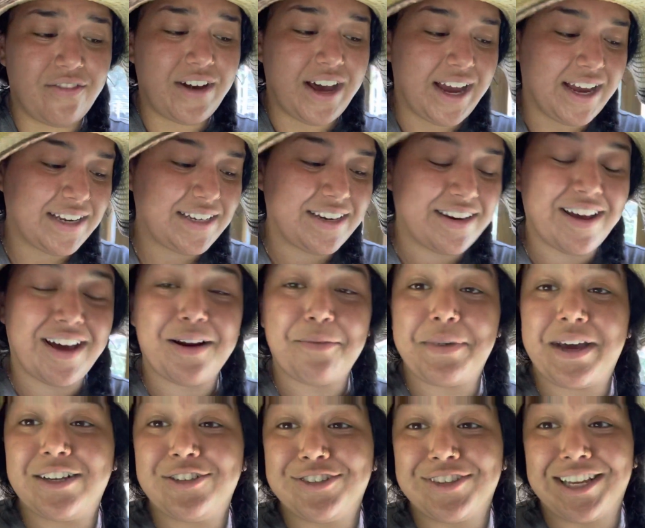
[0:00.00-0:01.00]
I did not
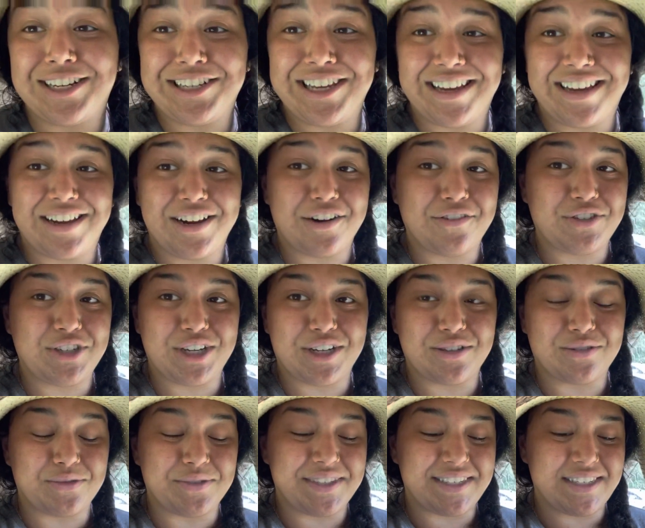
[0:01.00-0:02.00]
imagine that taking care of
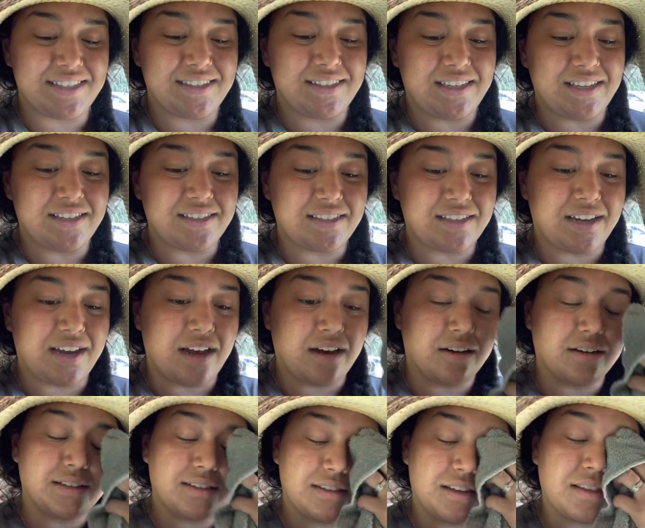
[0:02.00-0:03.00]
chickens was this easy. I
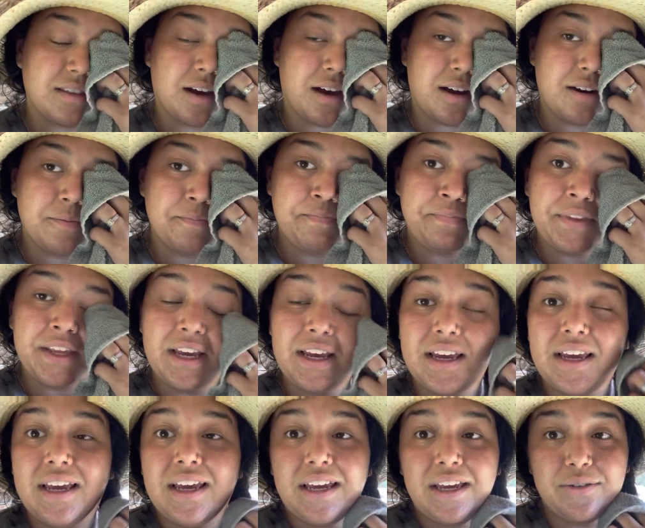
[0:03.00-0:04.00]
honestly thought
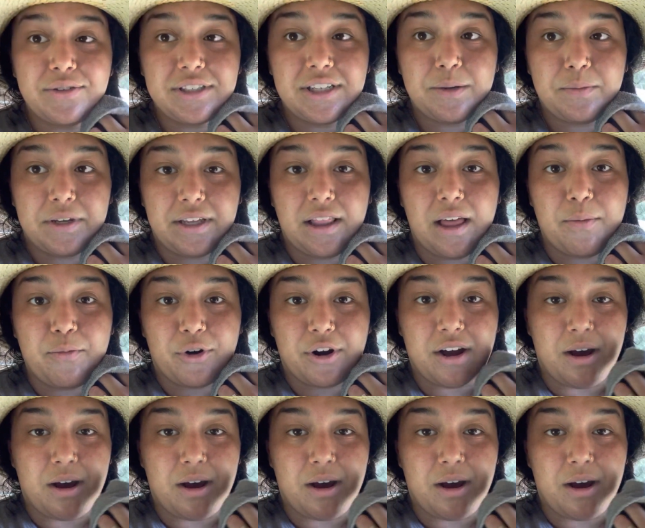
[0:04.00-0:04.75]
it was gonna be a lot more